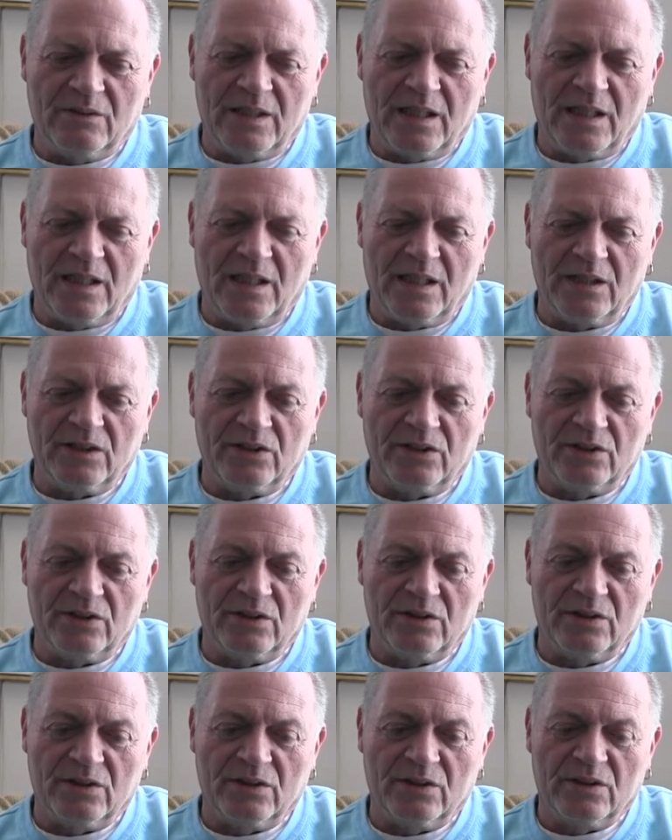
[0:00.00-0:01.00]
gosh,
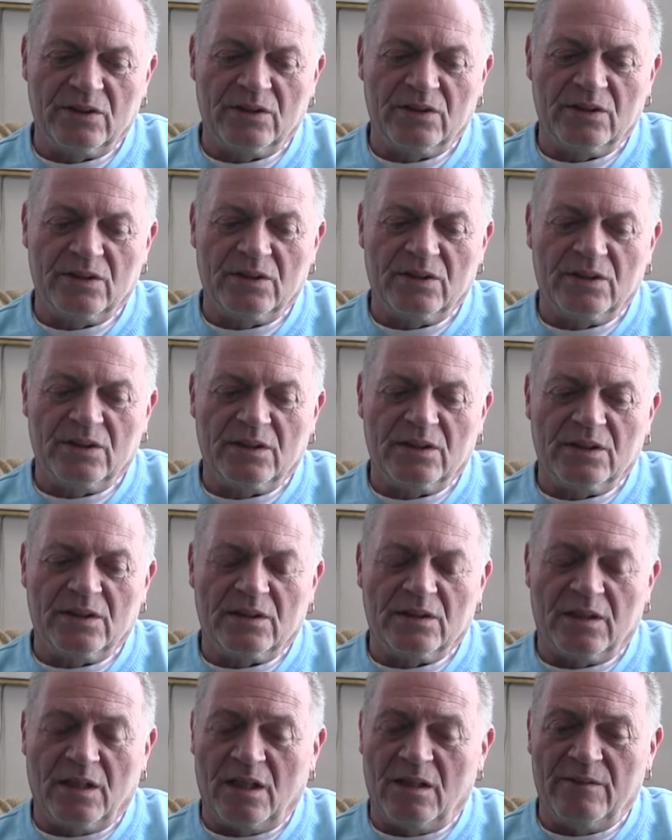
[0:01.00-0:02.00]

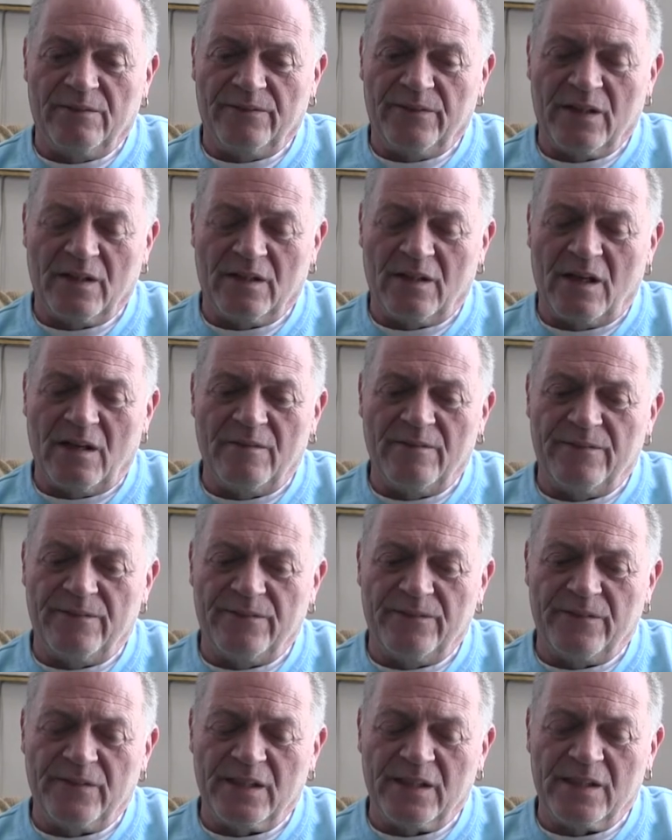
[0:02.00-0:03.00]
love the love
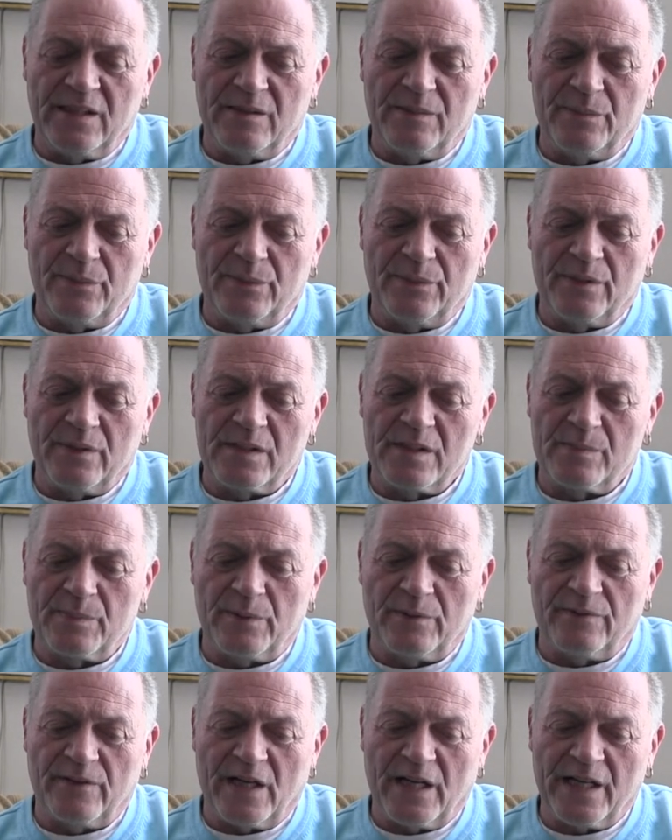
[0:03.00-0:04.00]
that it has
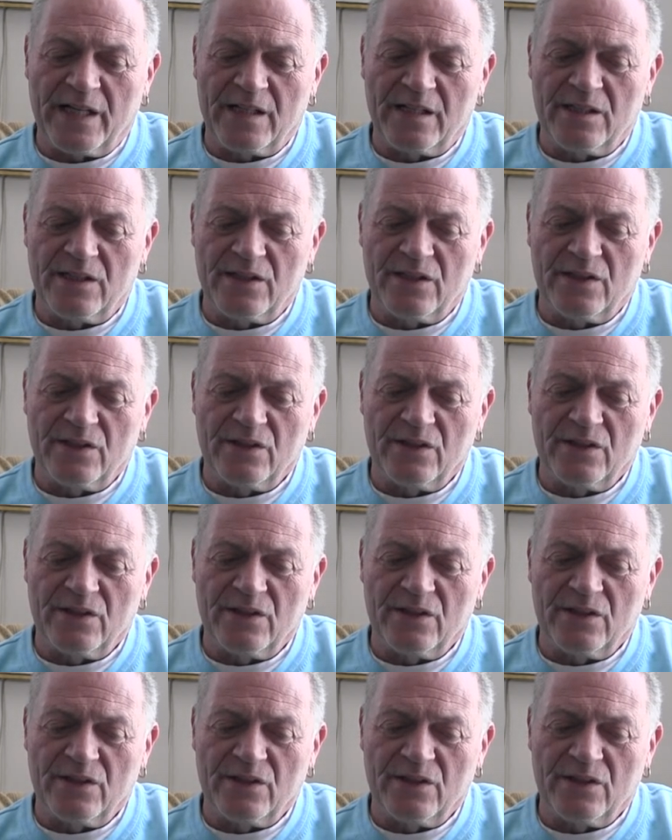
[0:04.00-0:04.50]
provided,